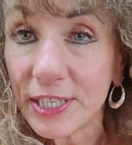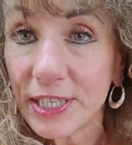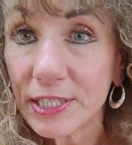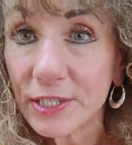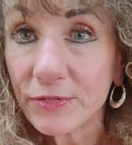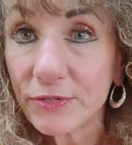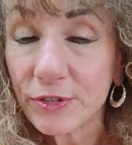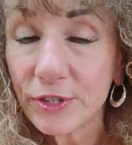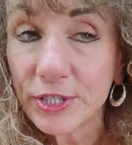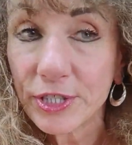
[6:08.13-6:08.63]
She
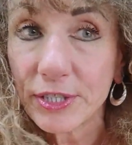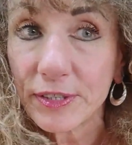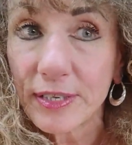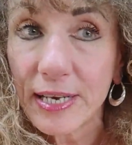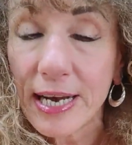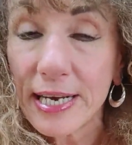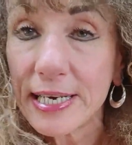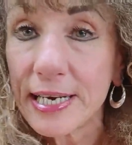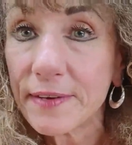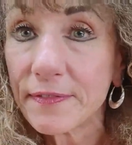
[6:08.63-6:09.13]
has 4
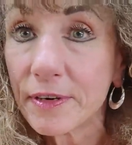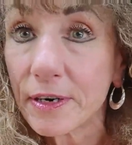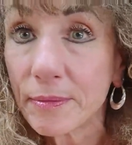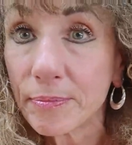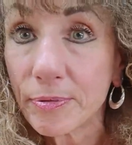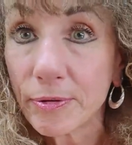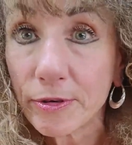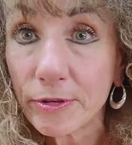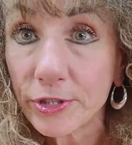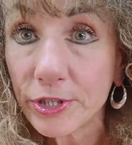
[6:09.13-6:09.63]
children. I never
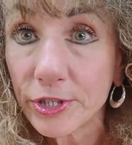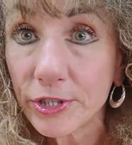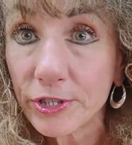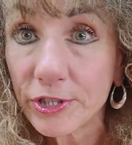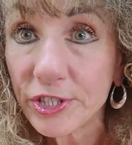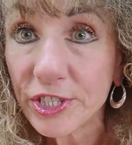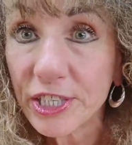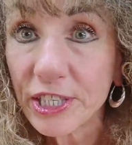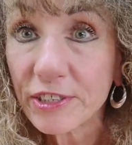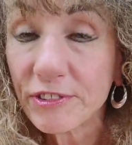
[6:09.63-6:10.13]
approached
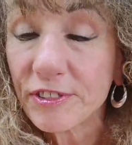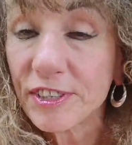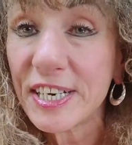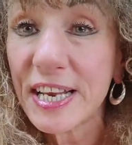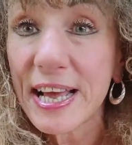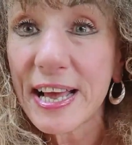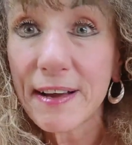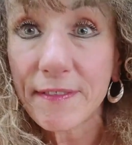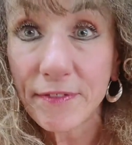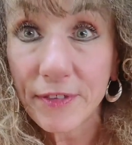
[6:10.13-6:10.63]
her
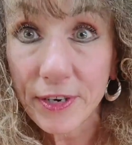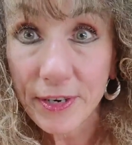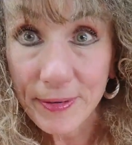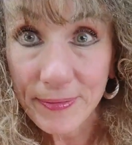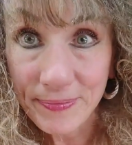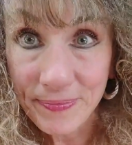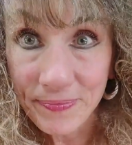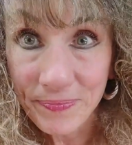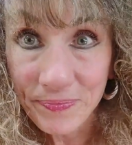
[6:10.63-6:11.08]
children ever.